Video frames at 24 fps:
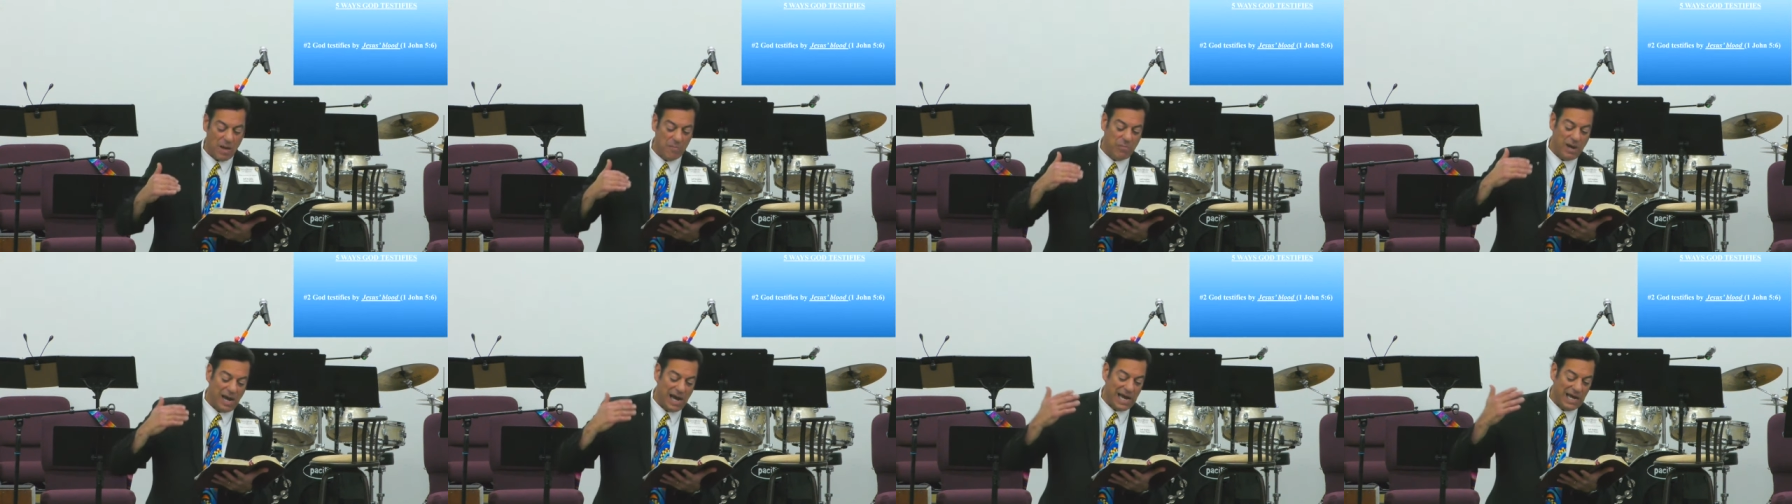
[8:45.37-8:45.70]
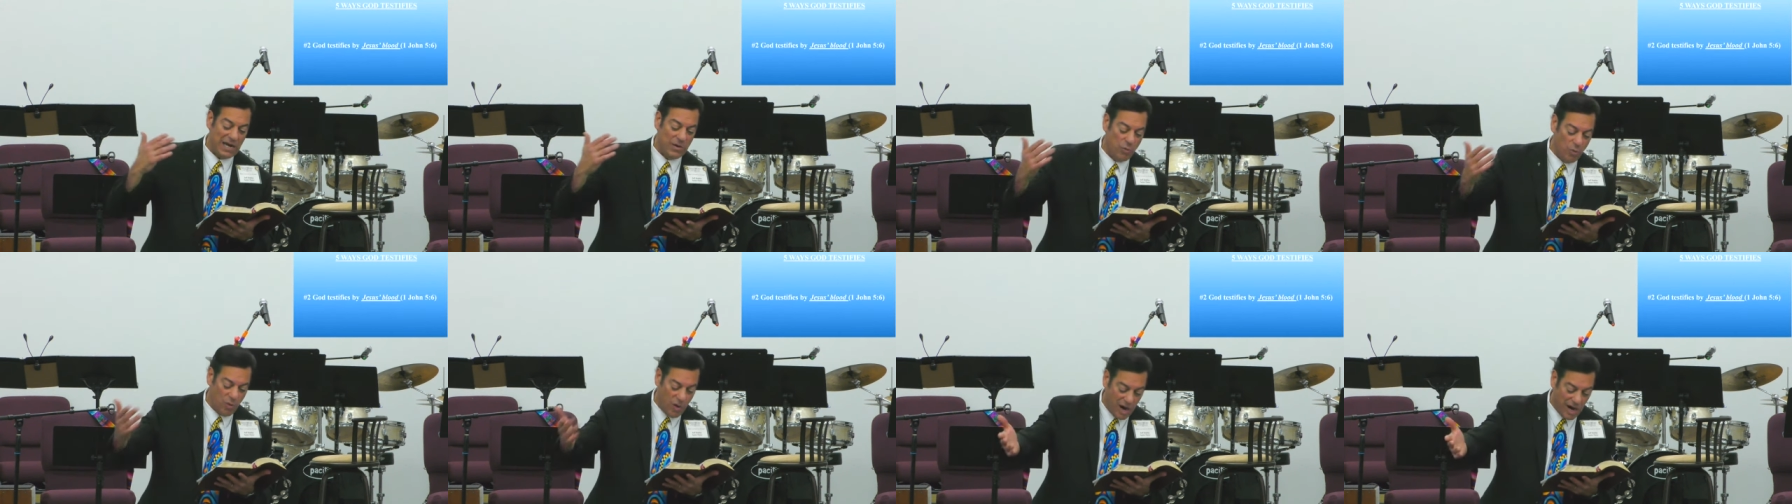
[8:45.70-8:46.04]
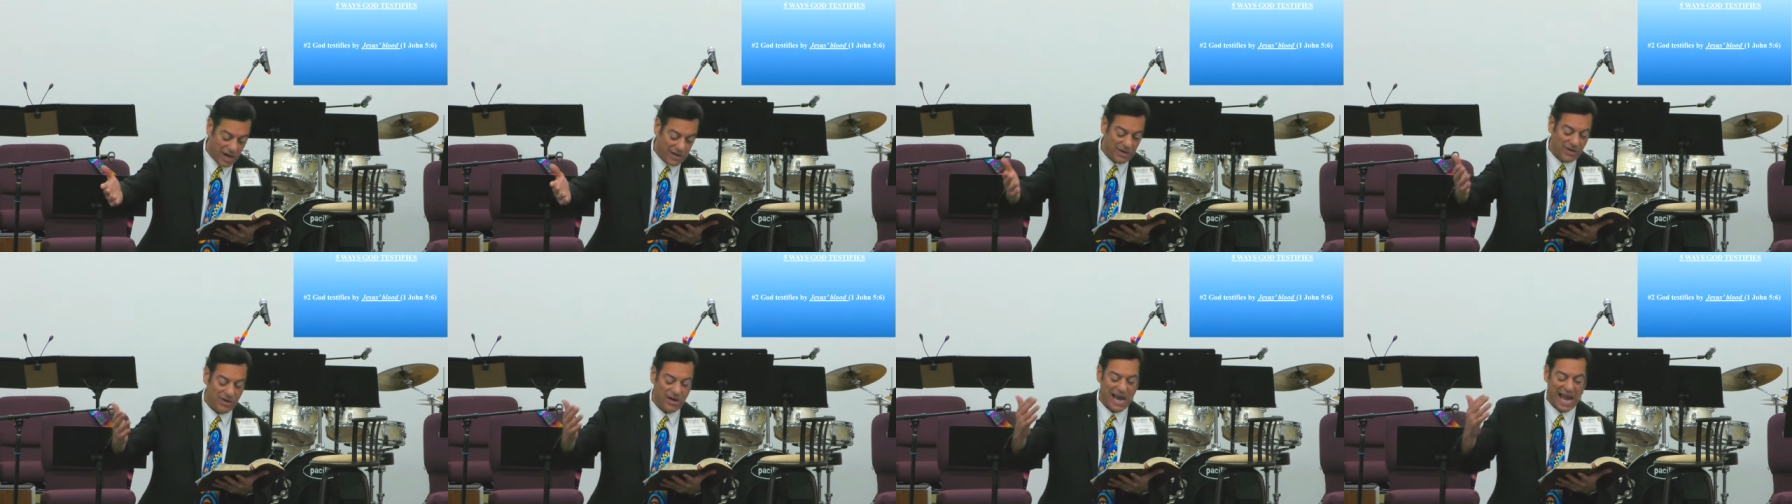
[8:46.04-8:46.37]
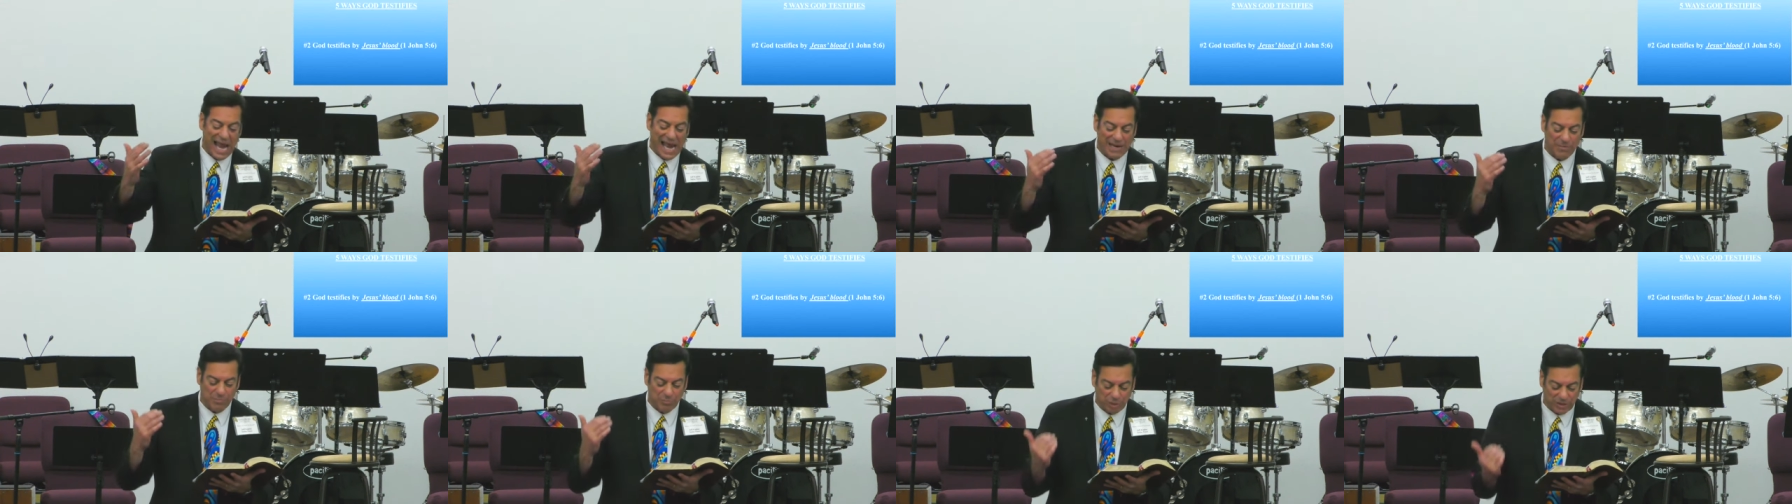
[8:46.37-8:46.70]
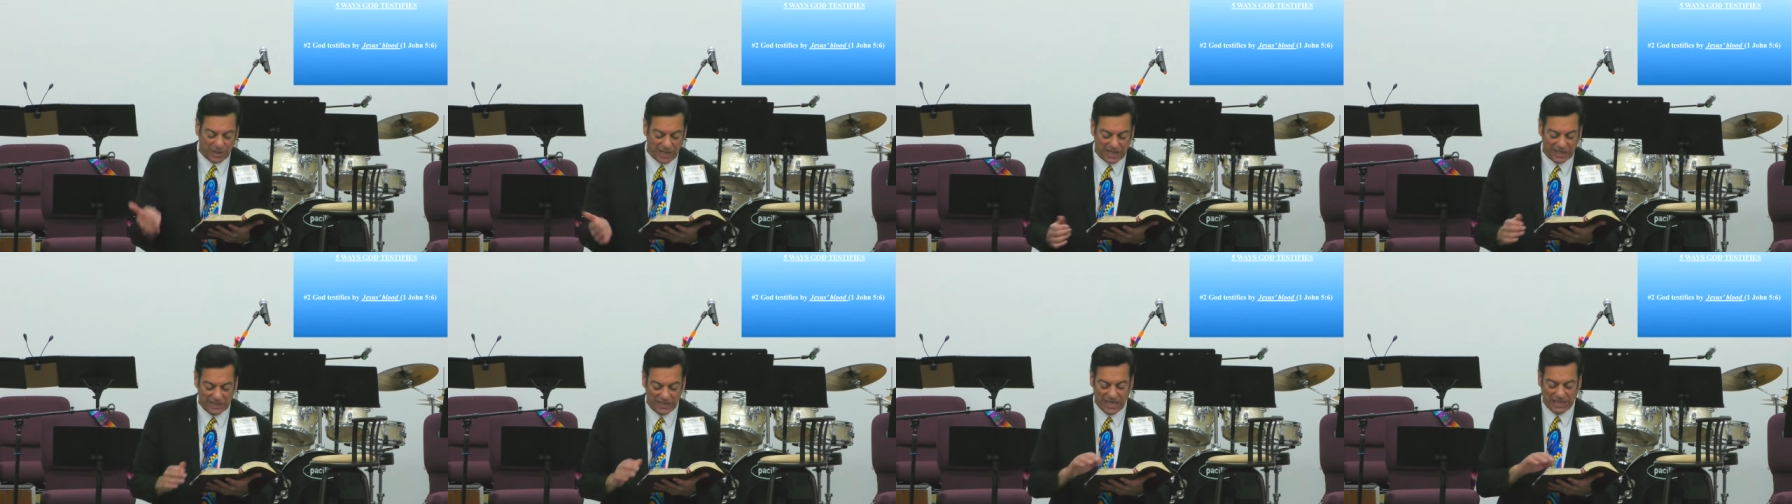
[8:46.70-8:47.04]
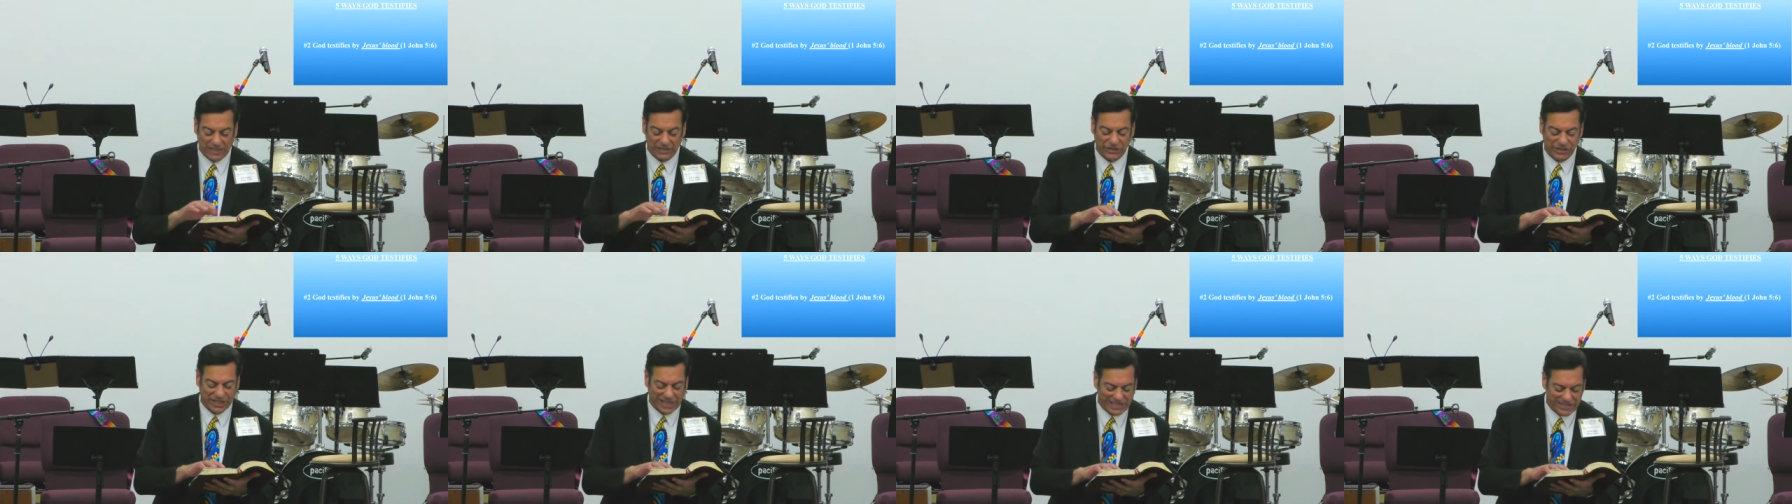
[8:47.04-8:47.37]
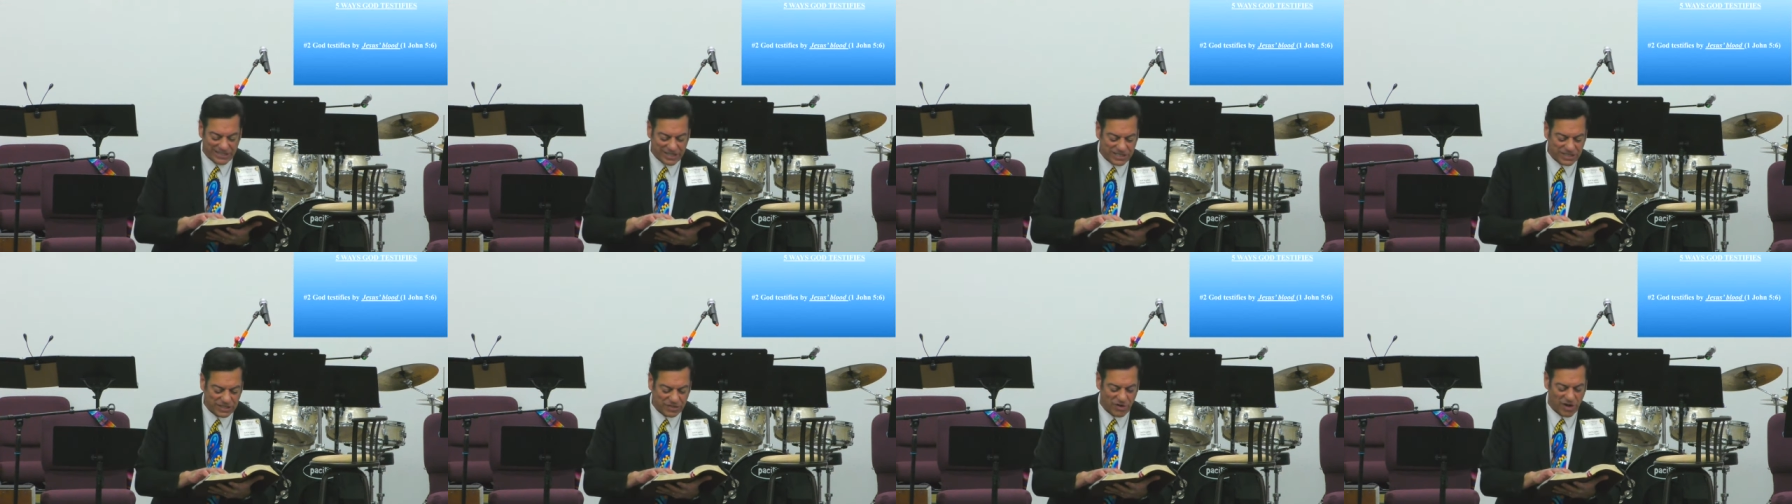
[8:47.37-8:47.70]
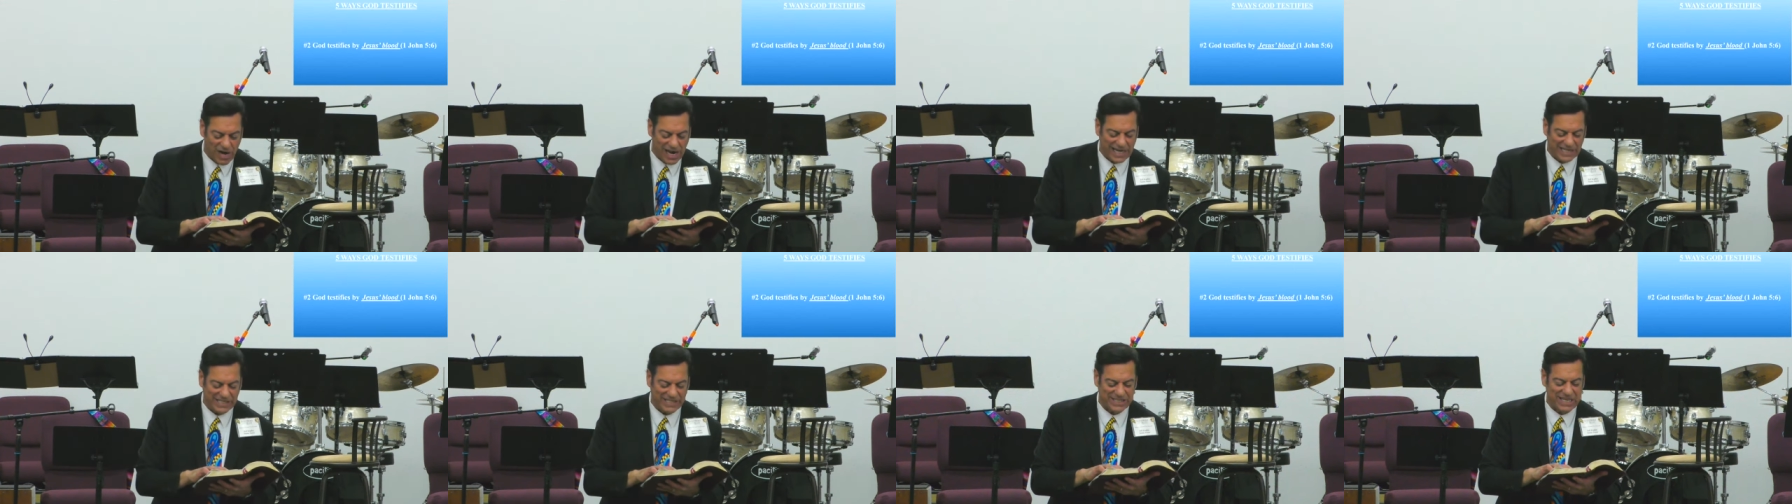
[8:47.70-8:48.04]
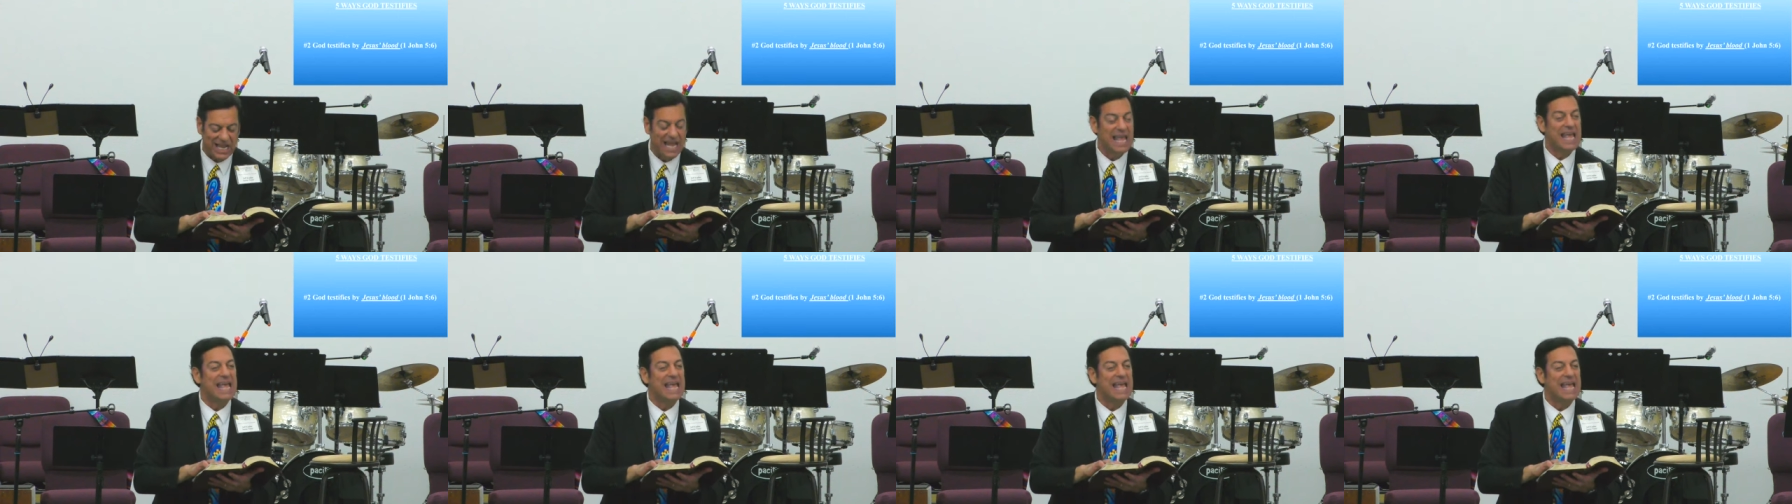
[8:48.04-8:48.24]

by water and blood, Jesus Christ,